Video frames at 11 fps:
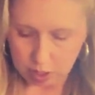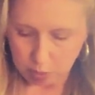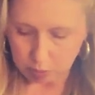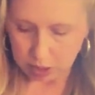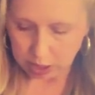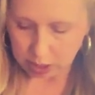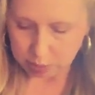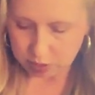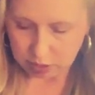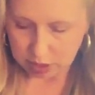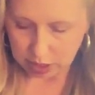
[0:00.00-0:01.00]
when it
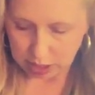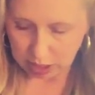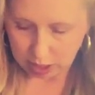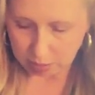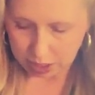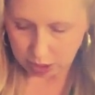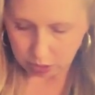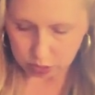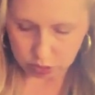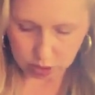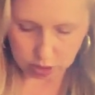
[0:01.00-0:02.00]
comes to thinking about